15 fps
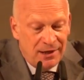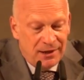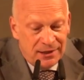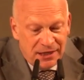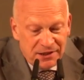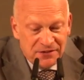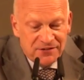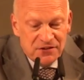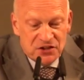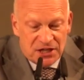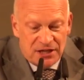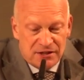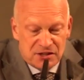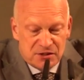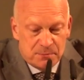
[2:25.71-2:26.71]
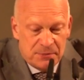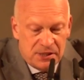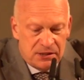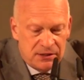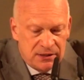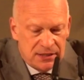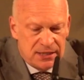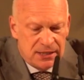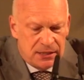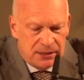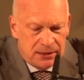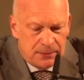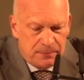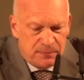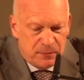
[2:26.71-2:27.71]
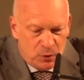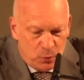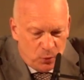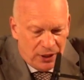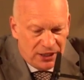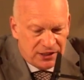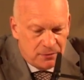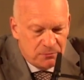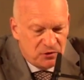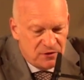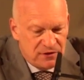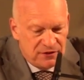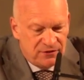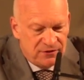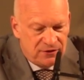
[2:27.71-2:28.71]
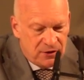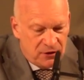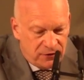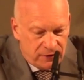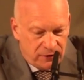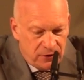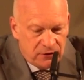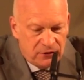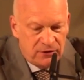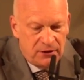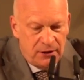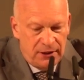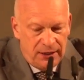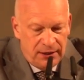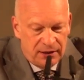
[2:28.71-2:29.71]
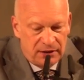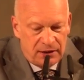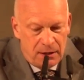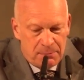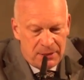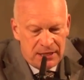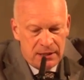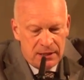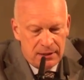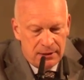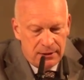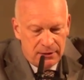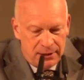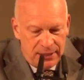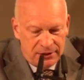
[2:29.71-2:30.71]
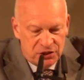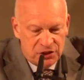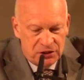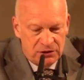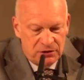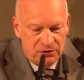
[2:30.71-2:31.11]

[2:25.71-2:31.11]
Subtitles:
Ladies and gentlemen, welcome to this third Erika Mann Lecture